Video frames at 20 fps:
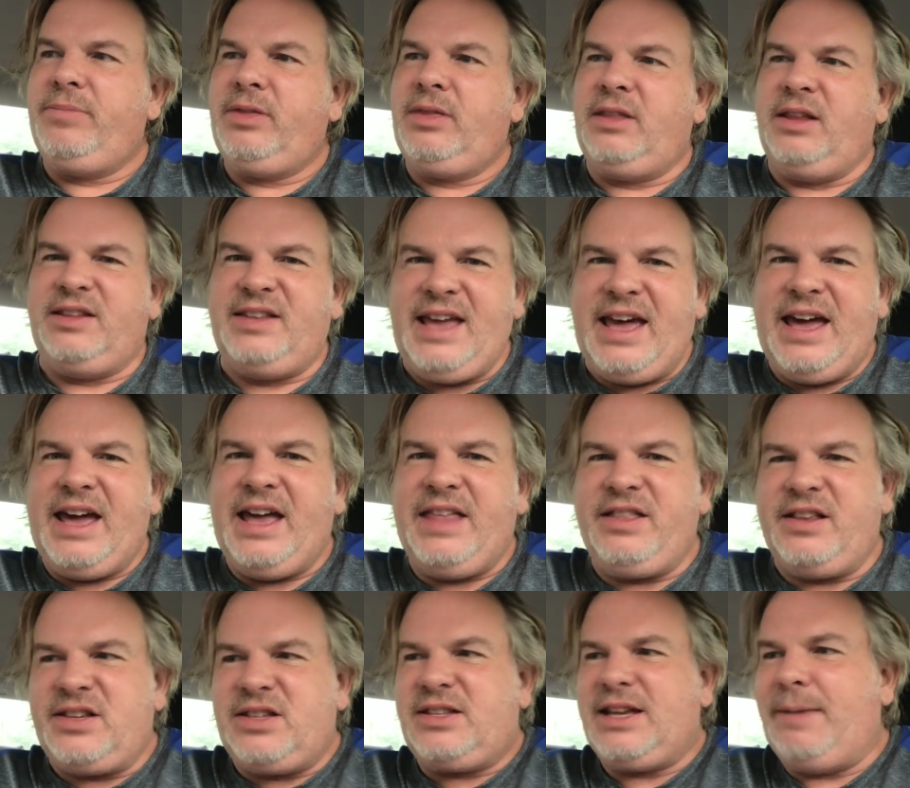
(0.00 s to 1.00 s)
the dad,
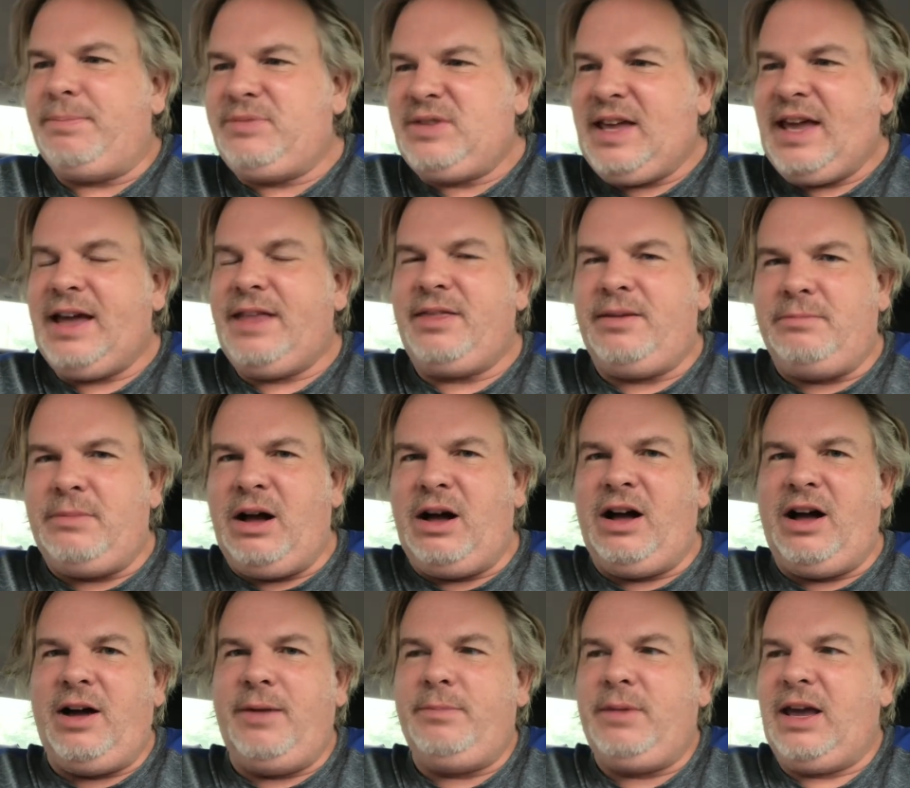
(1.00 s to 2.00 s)
the stepdad, the
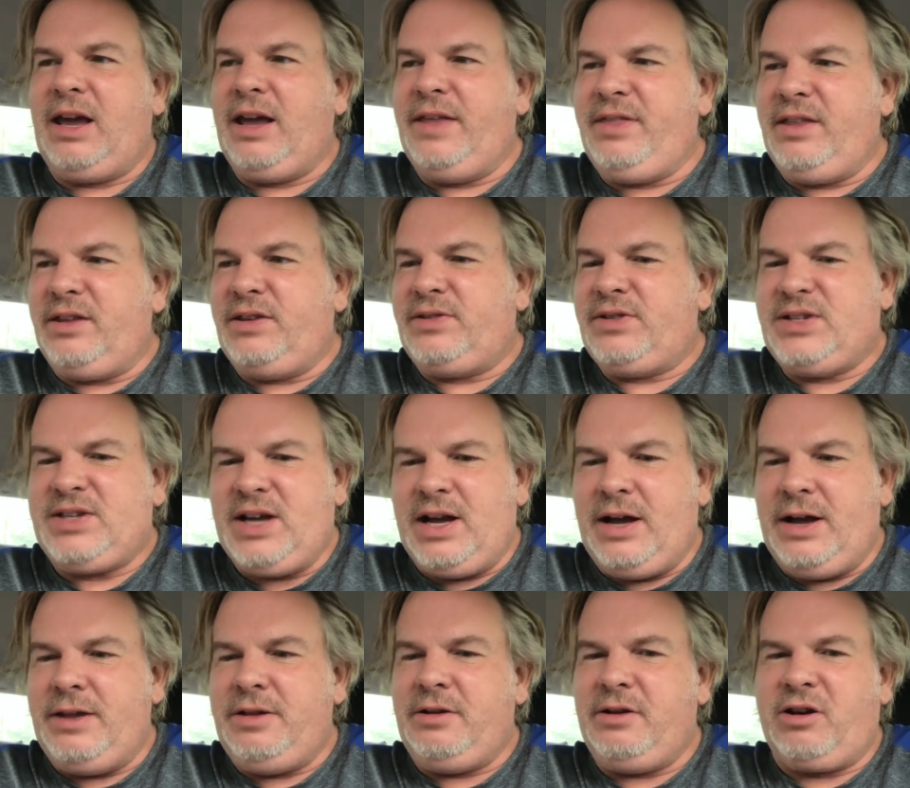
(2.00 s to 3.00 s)
mom, and the
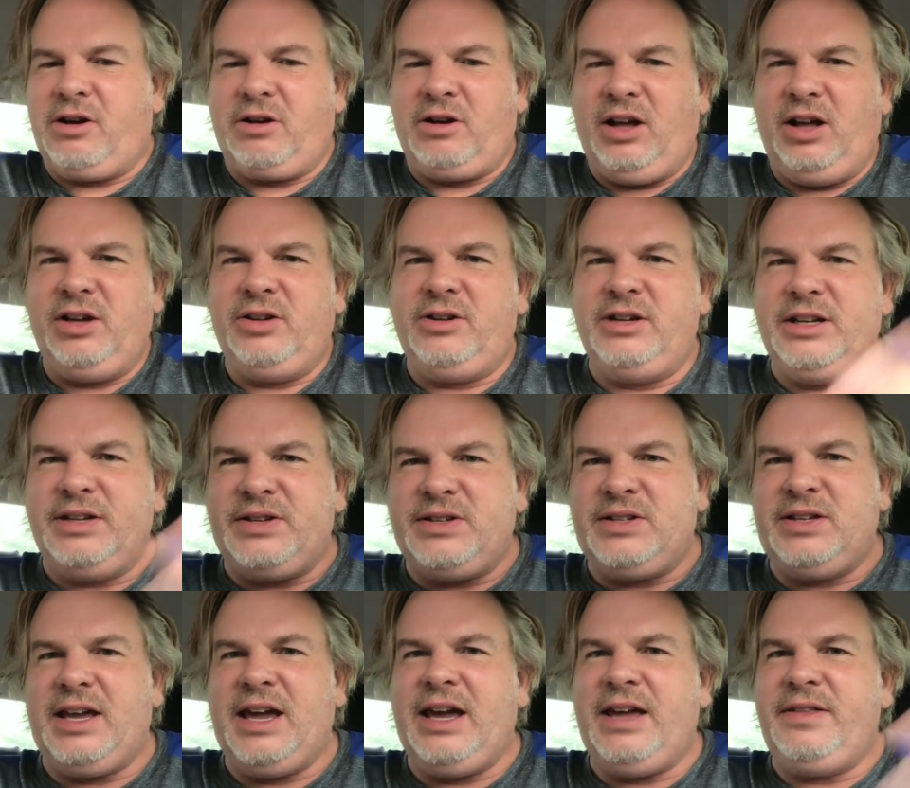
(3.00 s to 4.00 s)
son are all going to
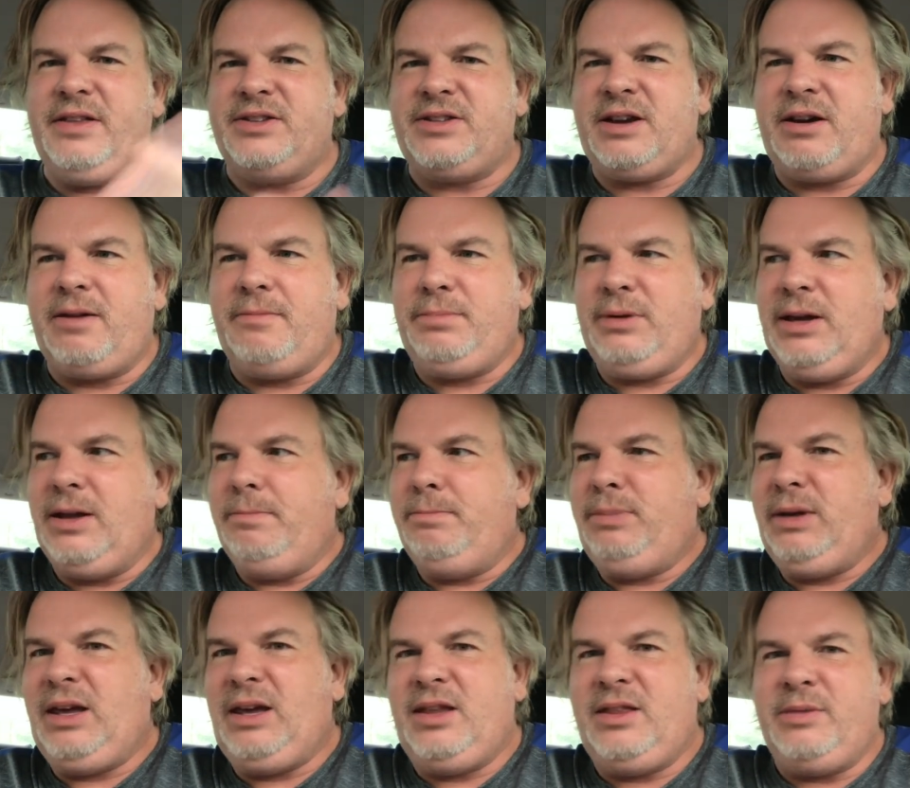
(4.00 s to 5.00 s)
stay in this Airbnb
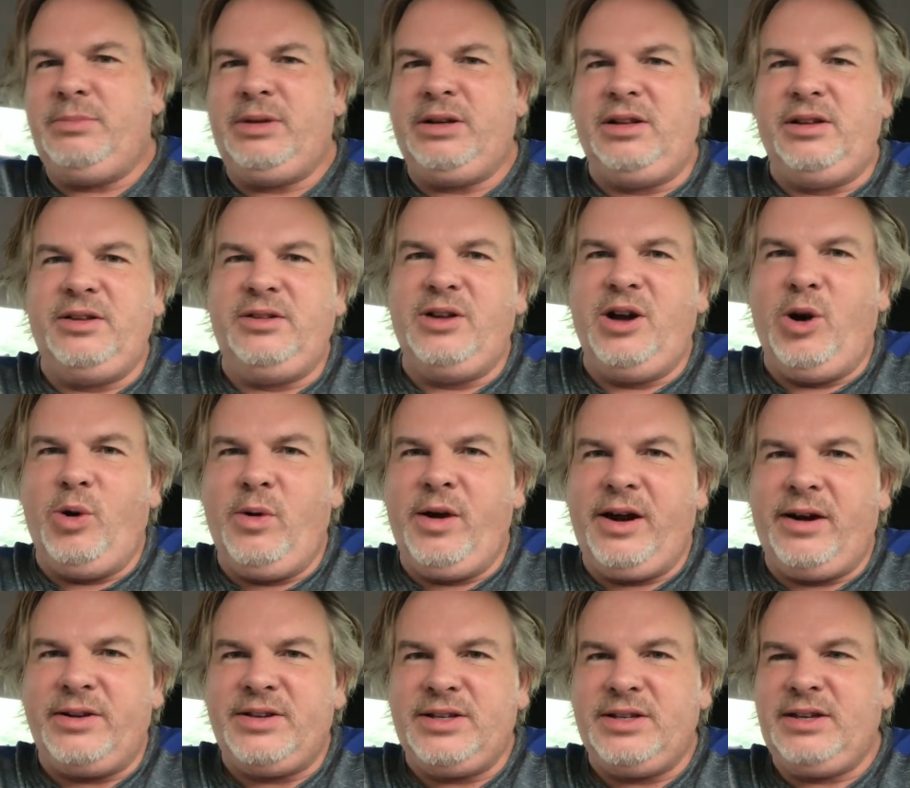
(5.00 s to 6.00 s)
in the middle of
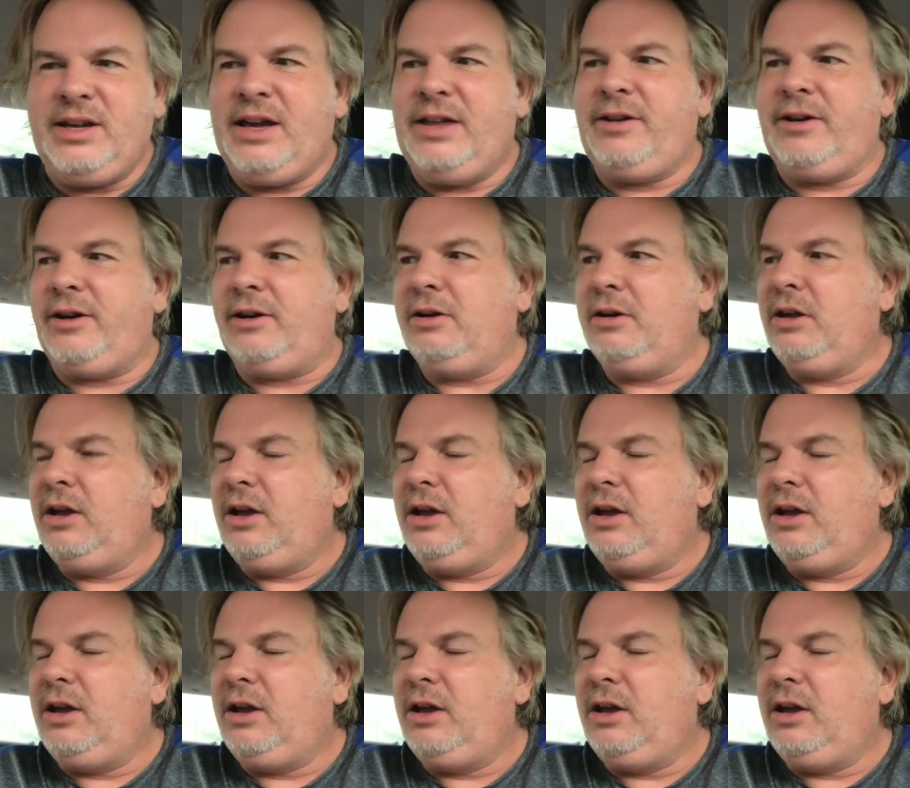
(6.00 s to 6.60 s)
nowhere together